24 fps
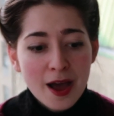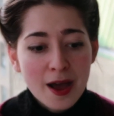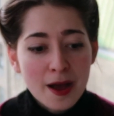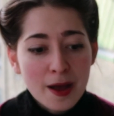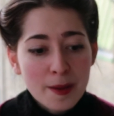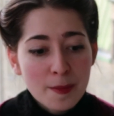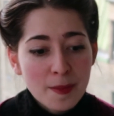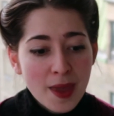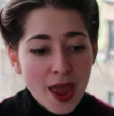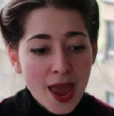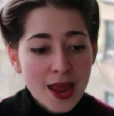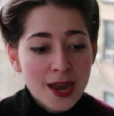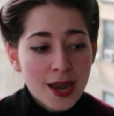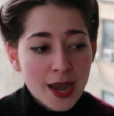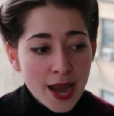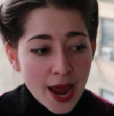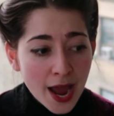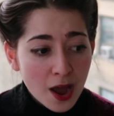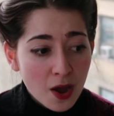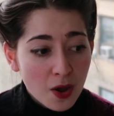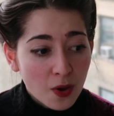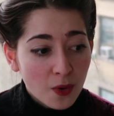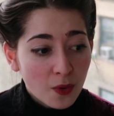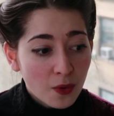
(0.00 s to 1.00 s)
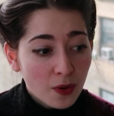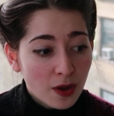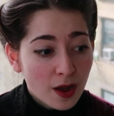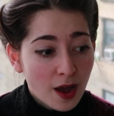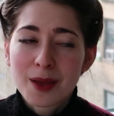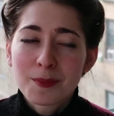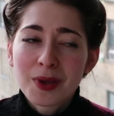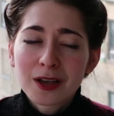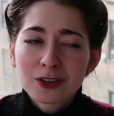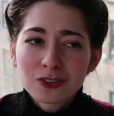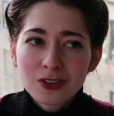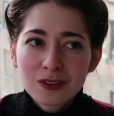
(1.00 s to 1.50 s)
And now
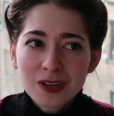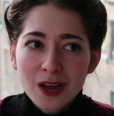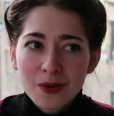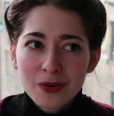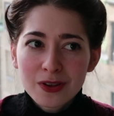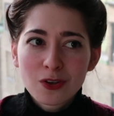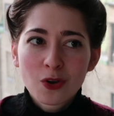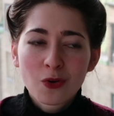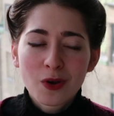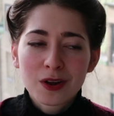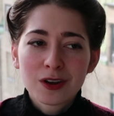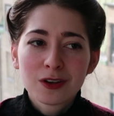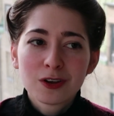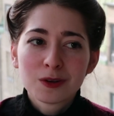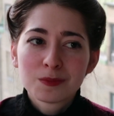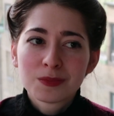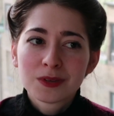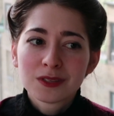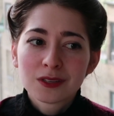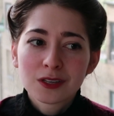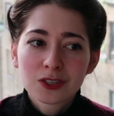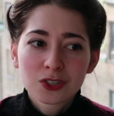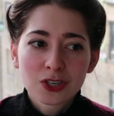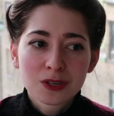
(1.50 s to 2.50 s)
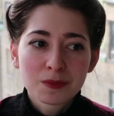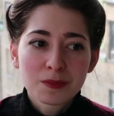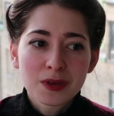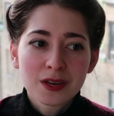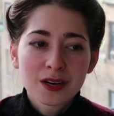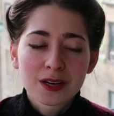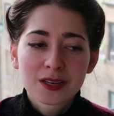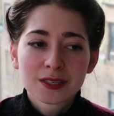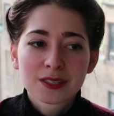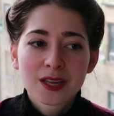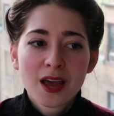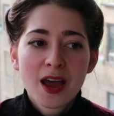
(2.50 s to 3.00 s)
I'm actually now in quite a good position
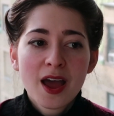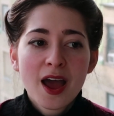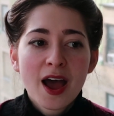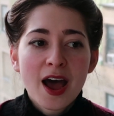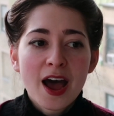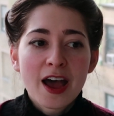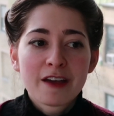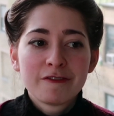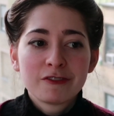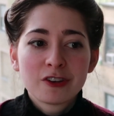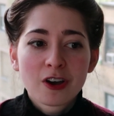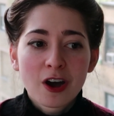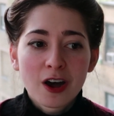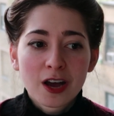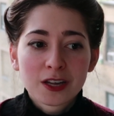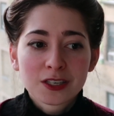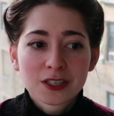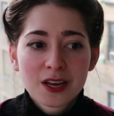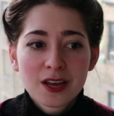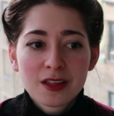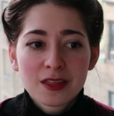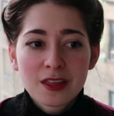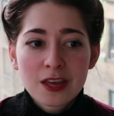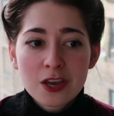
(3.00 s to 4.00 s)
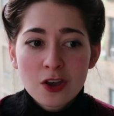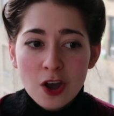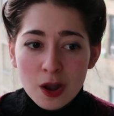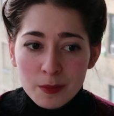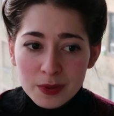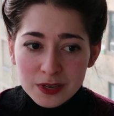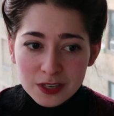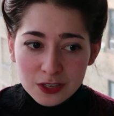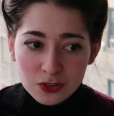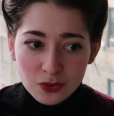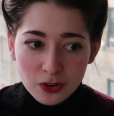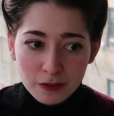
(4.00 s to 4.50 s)
because I've got the
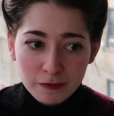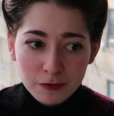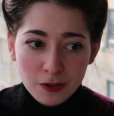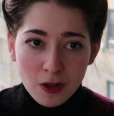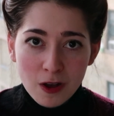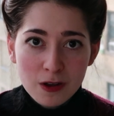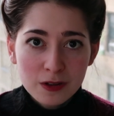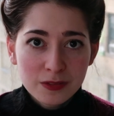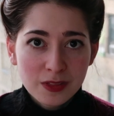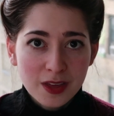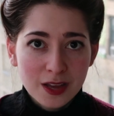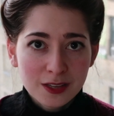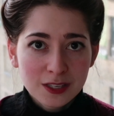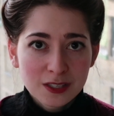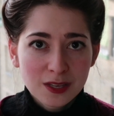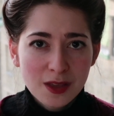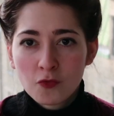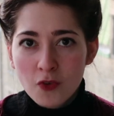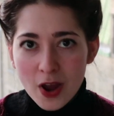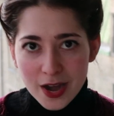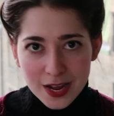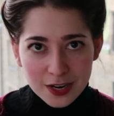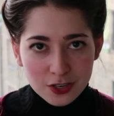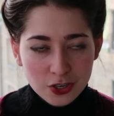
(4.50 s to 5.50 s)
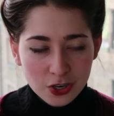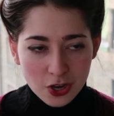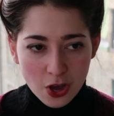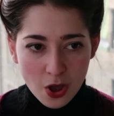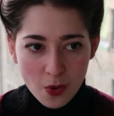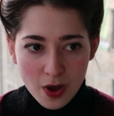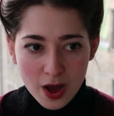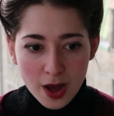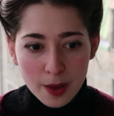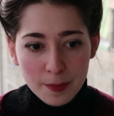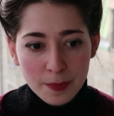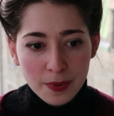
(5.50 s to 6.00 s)
Garment District vlog that's ready to
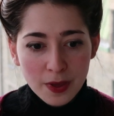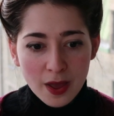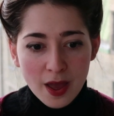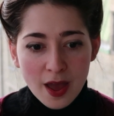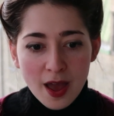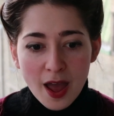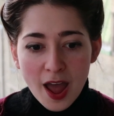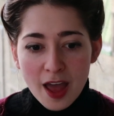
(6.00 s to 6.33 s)
go up.